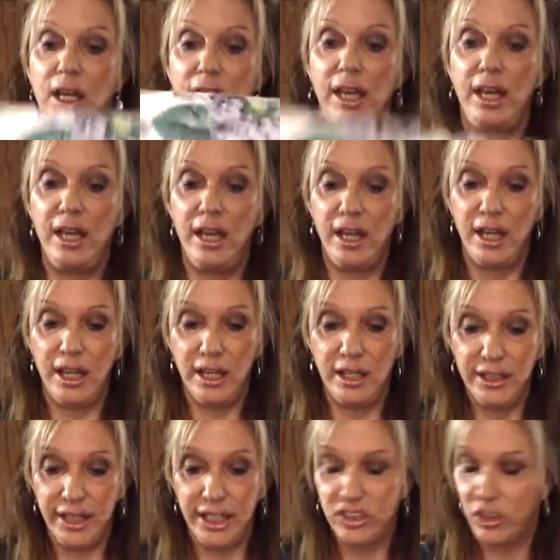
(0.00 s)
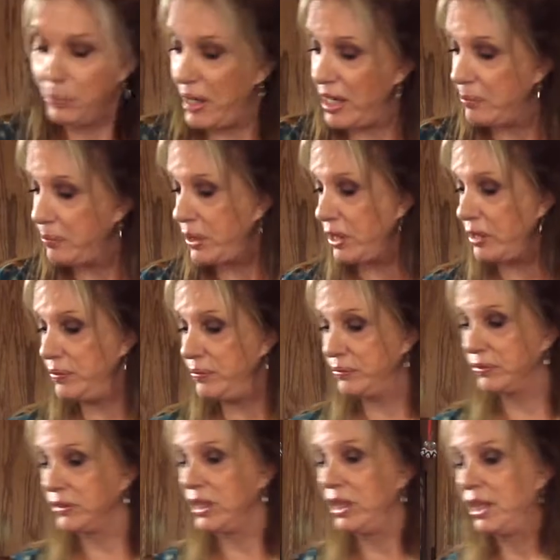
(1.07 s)
And that's the bottom part.
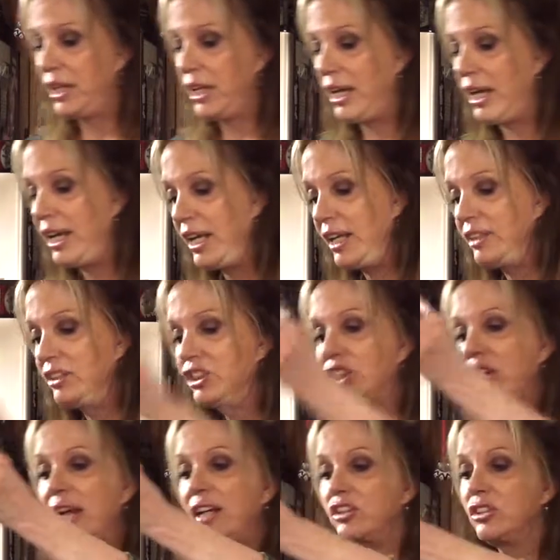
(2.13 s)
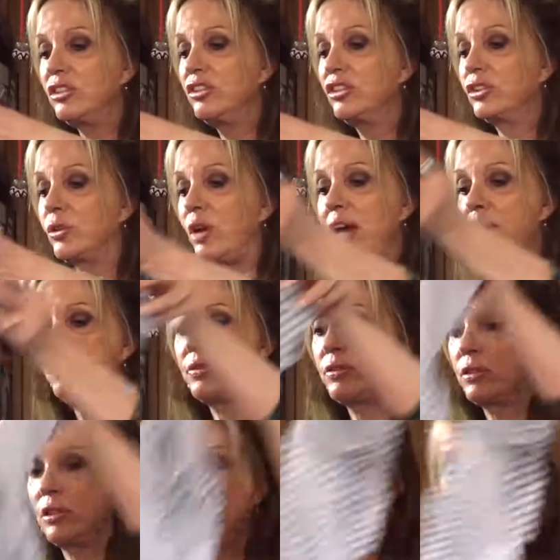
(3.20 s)
And checks and
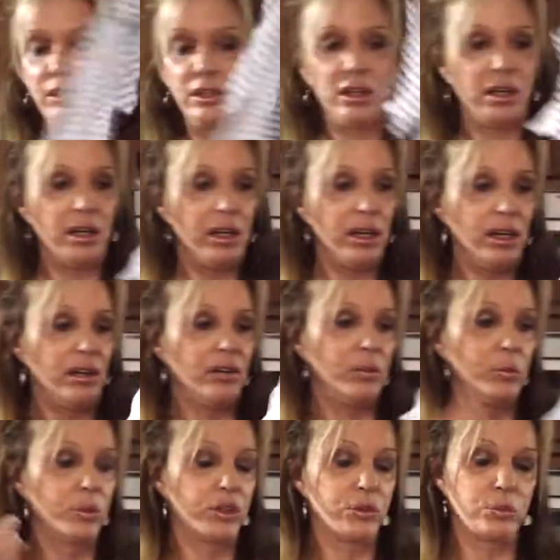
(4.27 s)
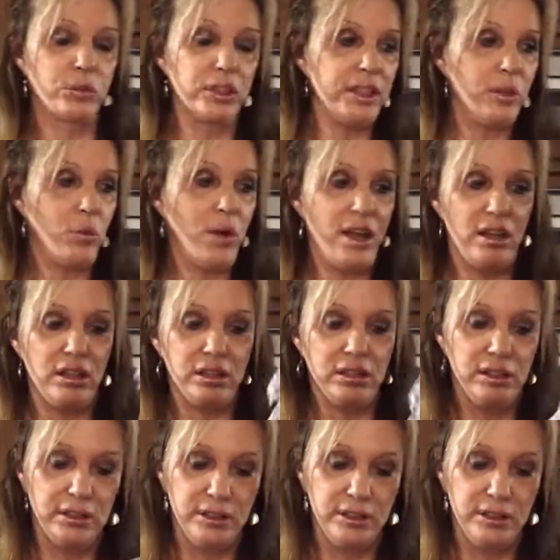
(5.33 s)
stripes work really well.